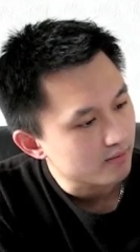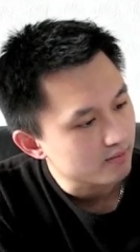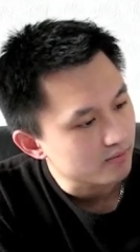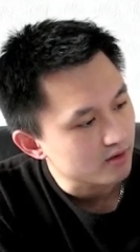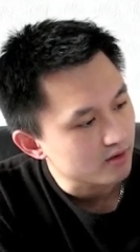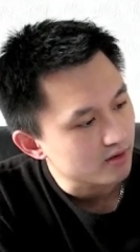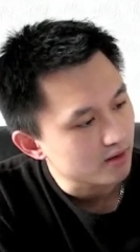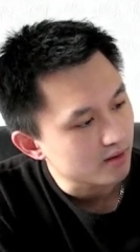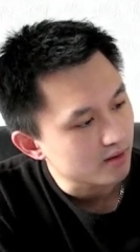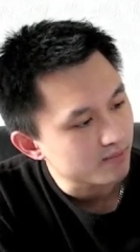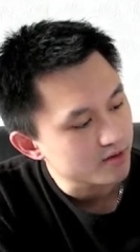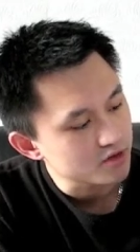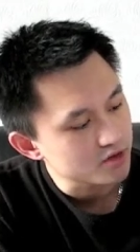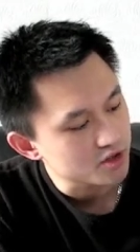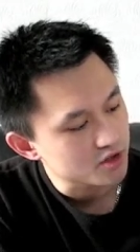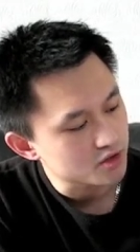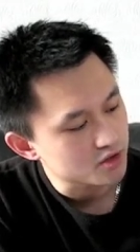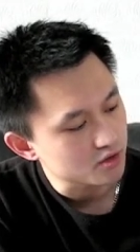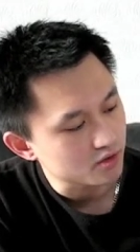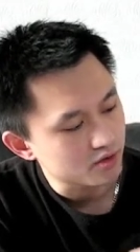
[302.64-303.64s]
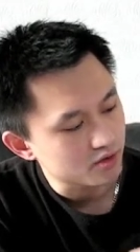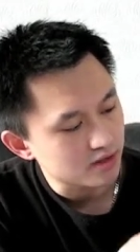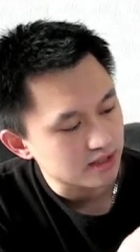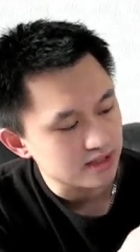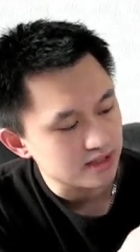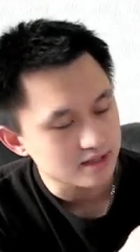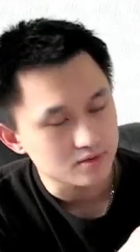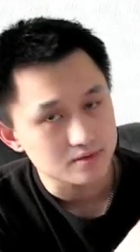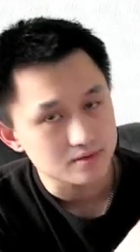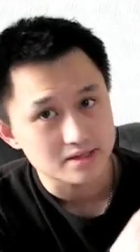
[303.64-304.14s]
You've got a bunch of shortcut
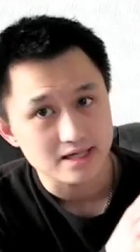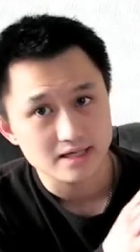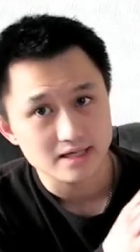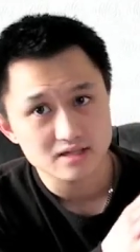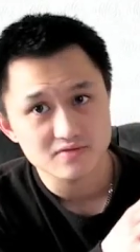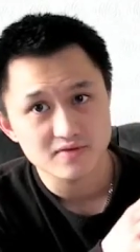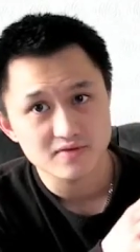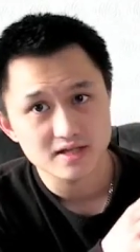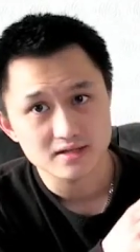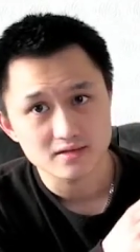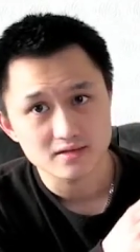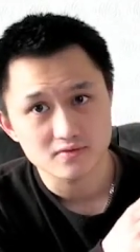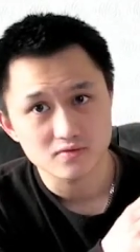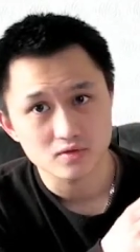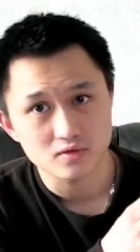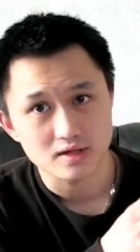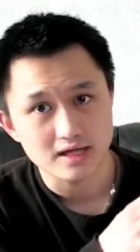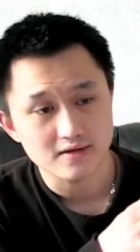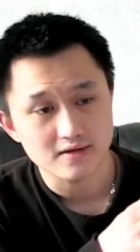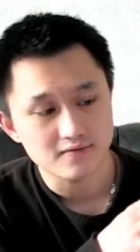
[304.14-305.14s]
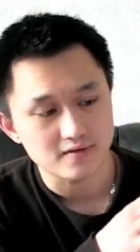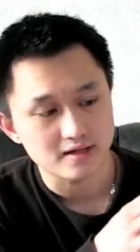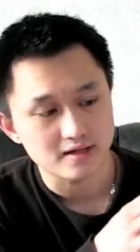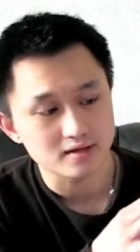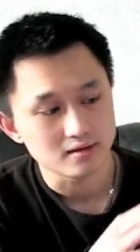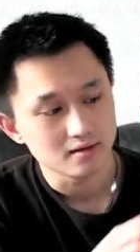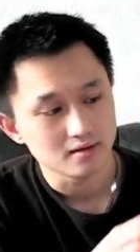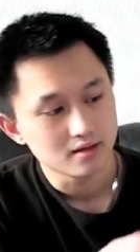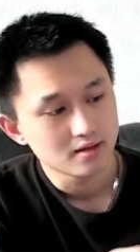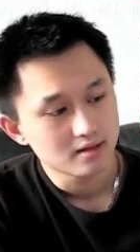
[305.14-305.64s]
keys which are activated through the
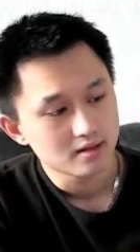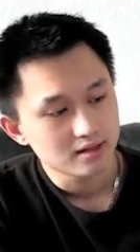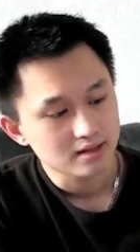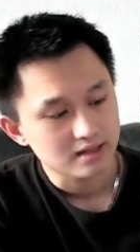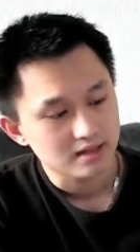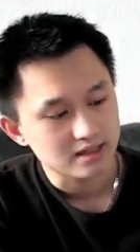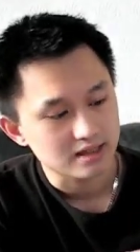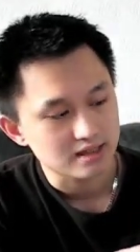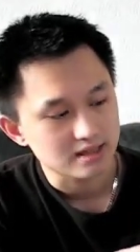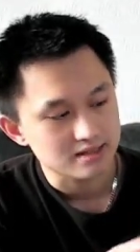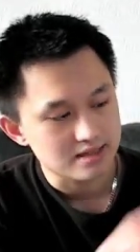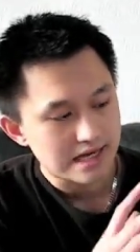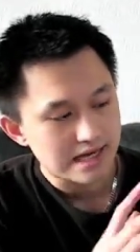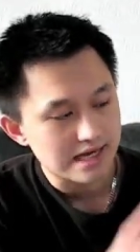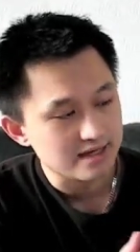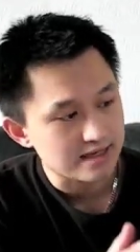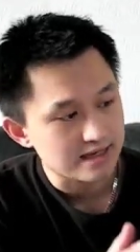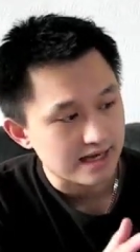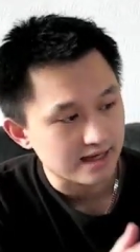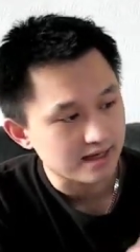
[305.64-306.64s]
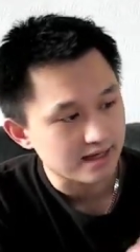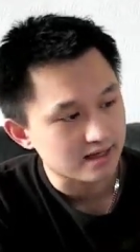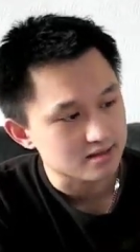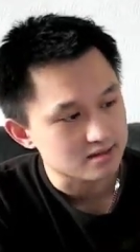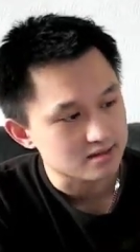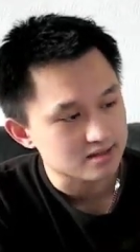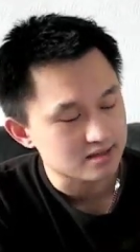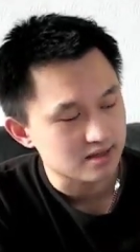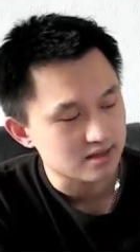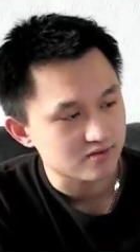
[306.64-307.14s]
FN keys there. That again
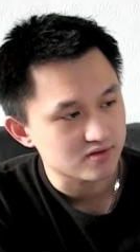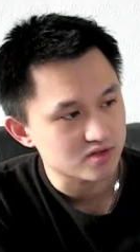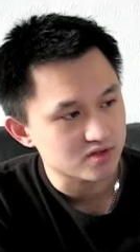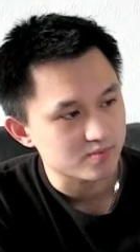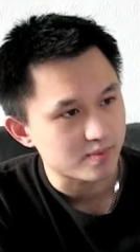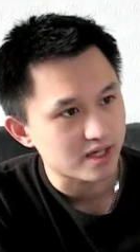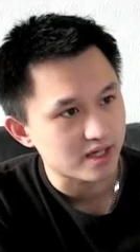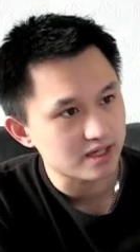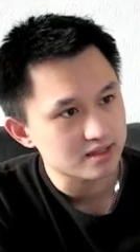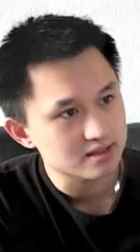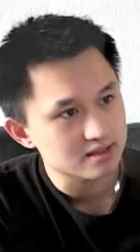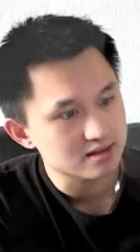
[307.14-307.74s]
saves space.